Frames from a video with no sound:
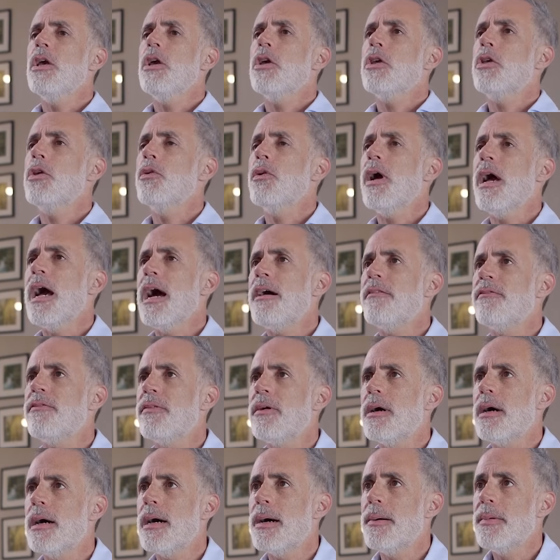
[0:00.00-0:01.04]
You have,
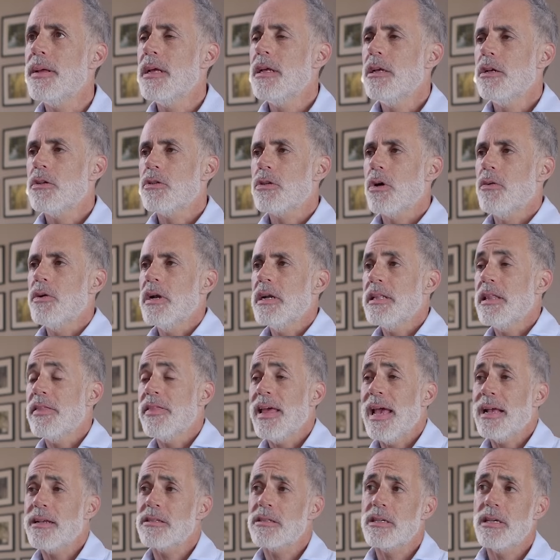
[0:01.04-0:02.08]
so
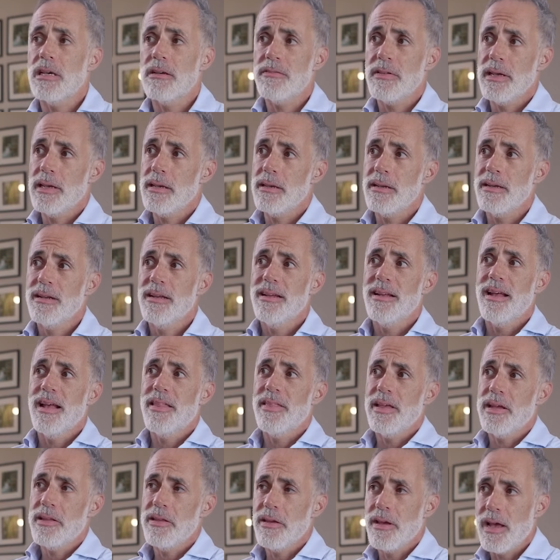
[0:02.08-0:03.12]
Thanksgiving, and
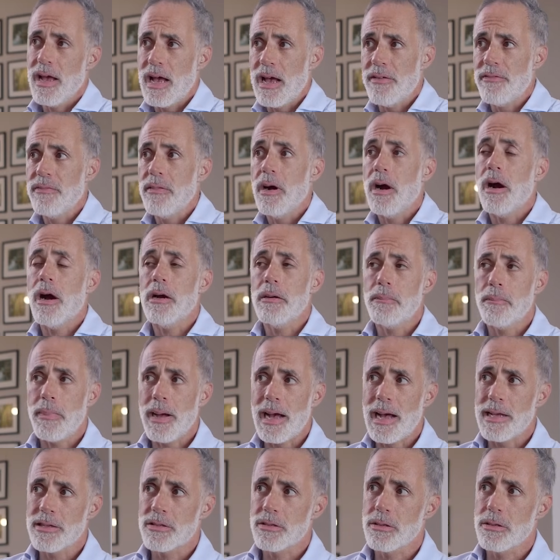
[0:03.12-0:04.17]
then you have Art
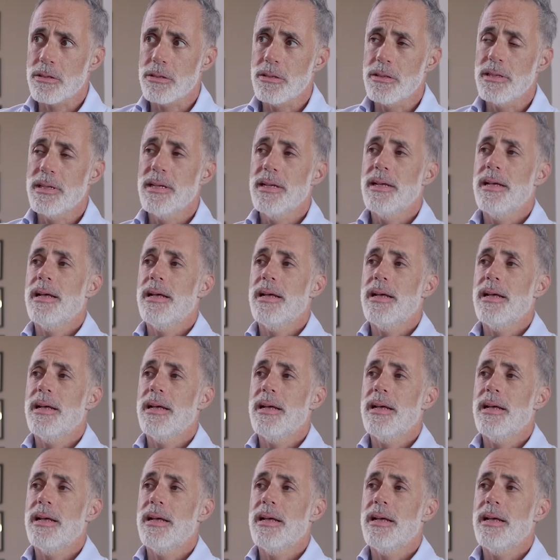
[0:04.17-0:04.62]
Basel.